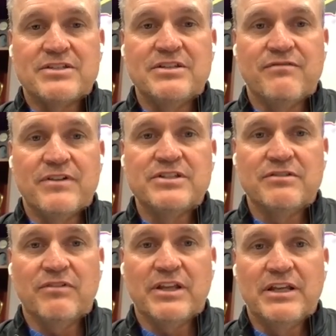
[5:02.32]
us
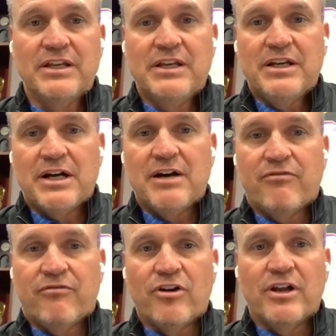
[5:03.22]
defensively
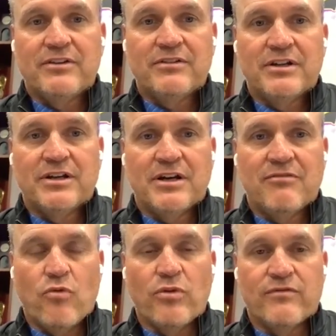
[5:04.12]
up front
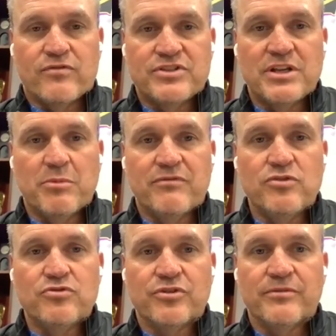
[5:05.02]
for the foreseeable
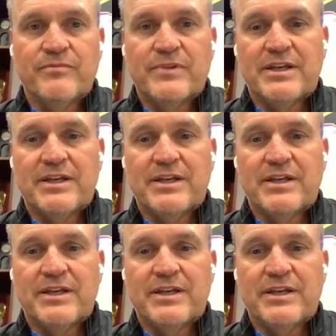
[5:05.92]
future.